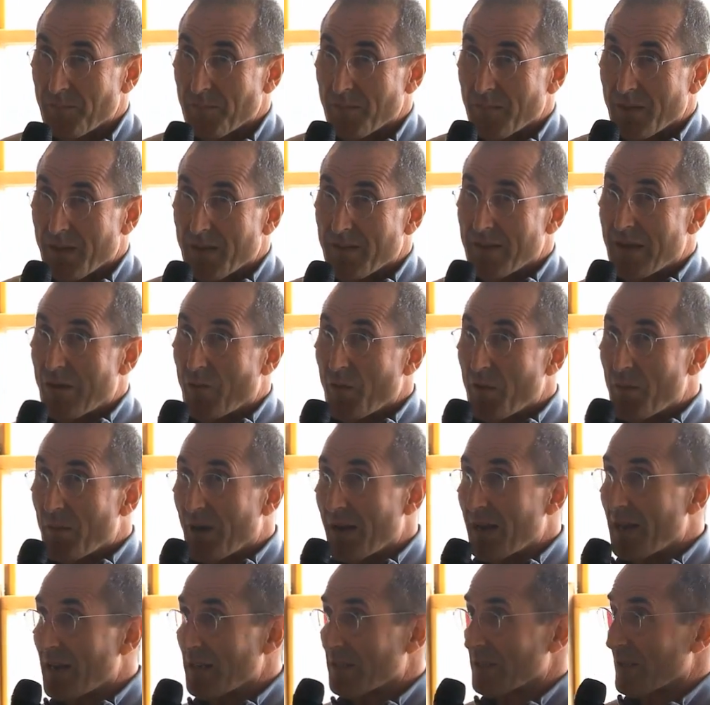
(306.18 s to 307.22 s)
And that we
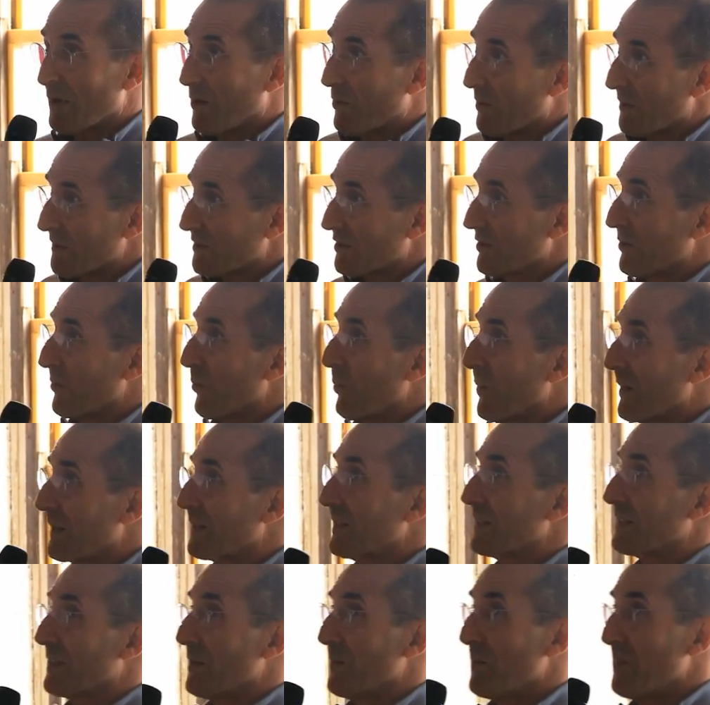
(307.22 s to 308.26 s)
might ask the question, what
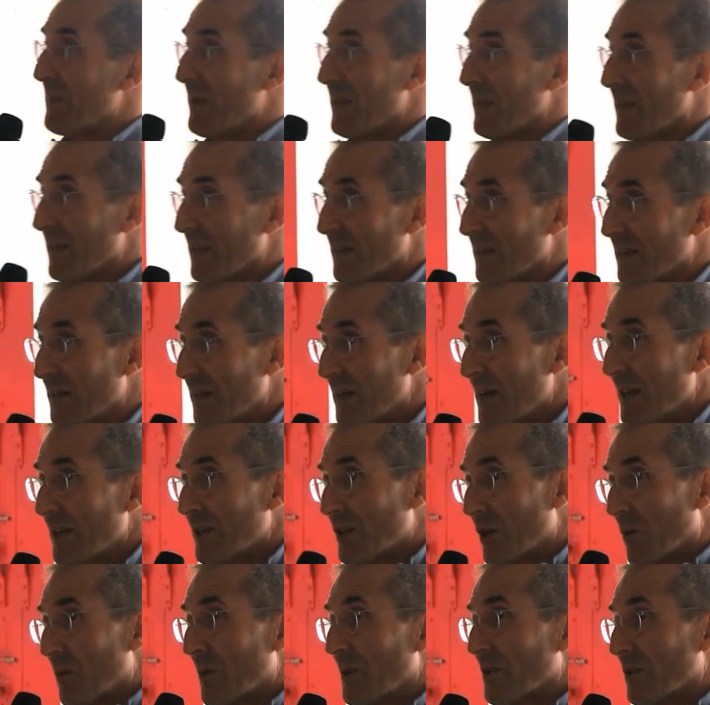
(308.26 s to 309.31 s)
does it mean
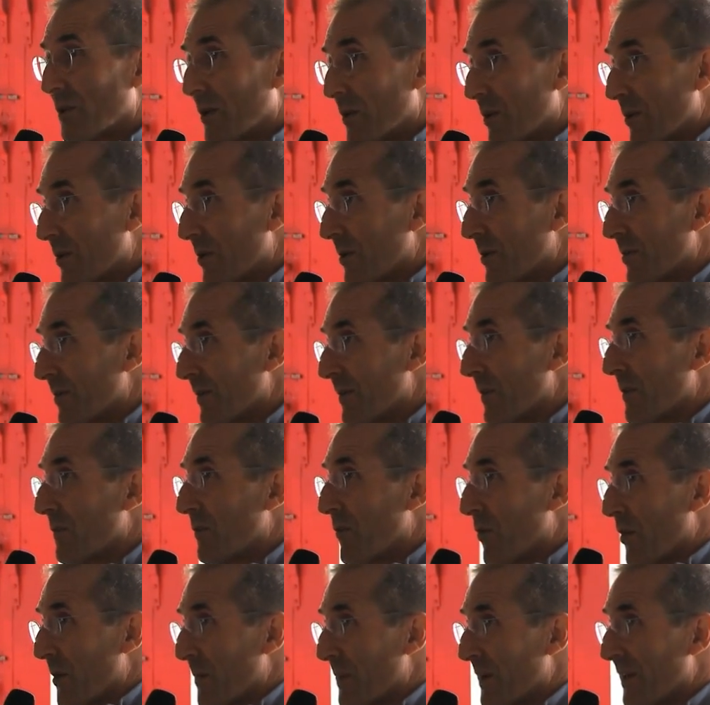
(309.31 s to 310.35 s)
to return the
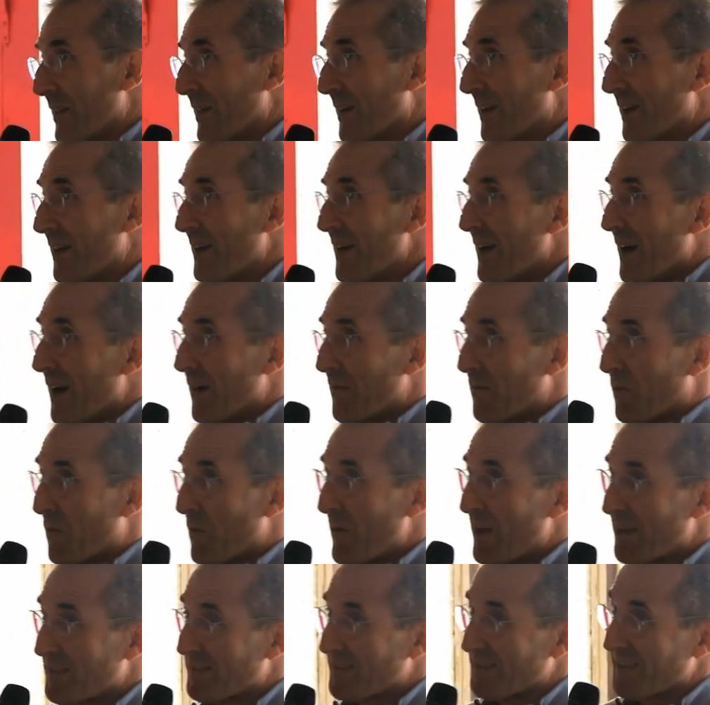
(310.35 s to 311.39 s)
formula of
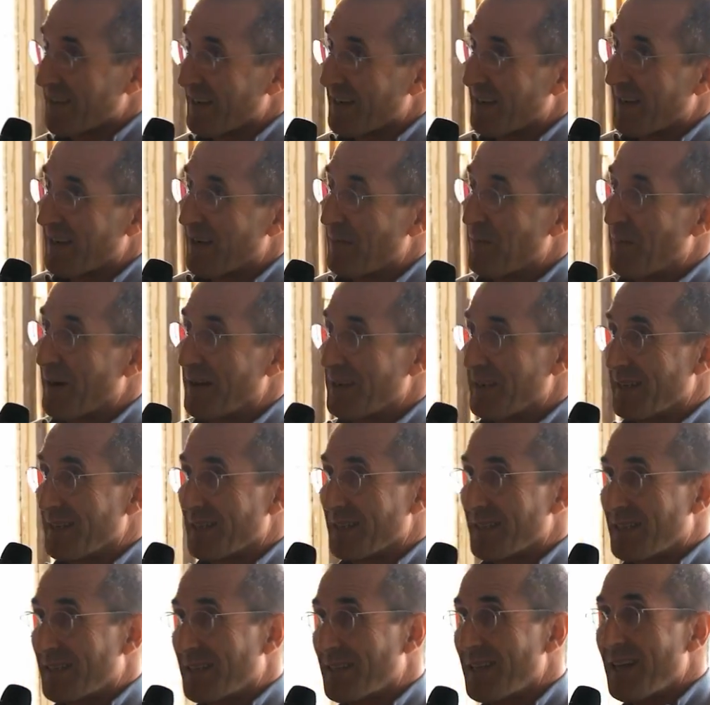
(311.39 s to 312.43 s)
wresting
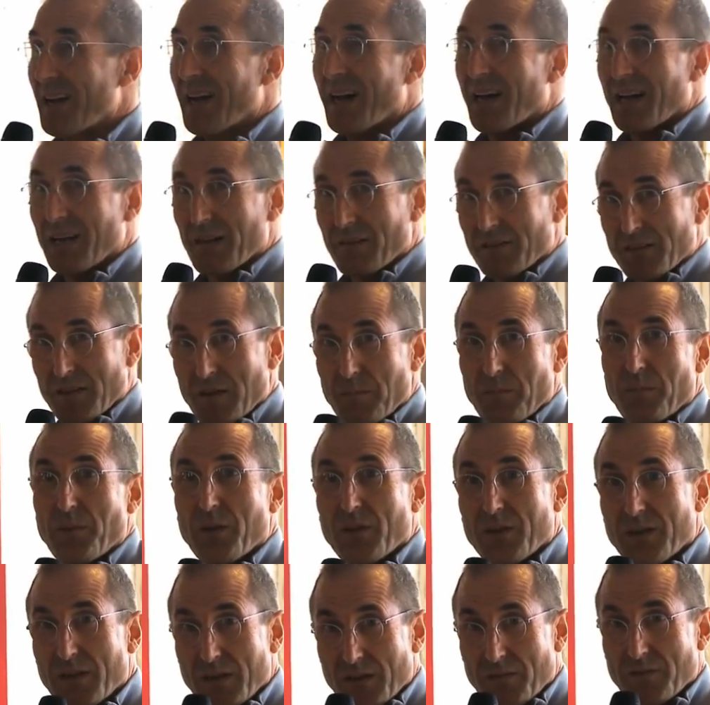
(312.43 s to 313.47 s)
abundance out of some
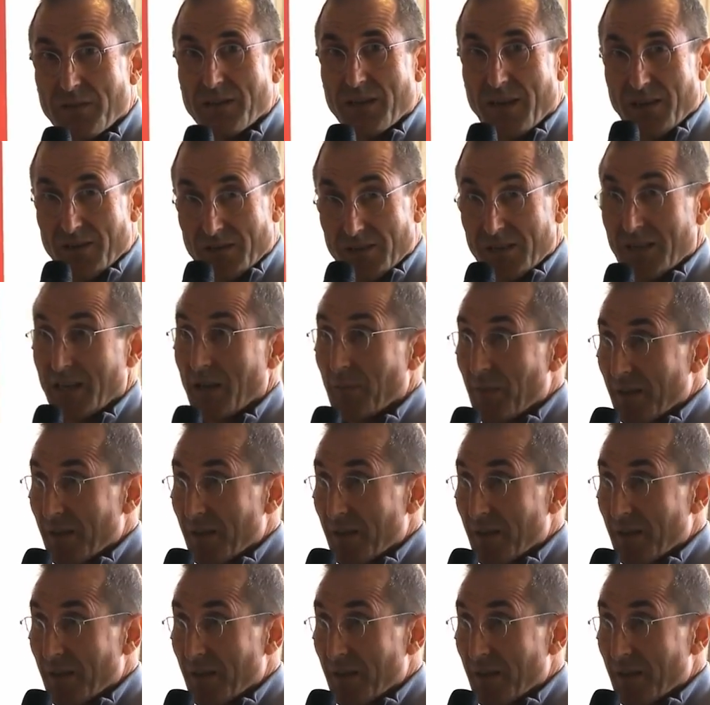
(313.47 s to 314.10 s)
putative scarcity?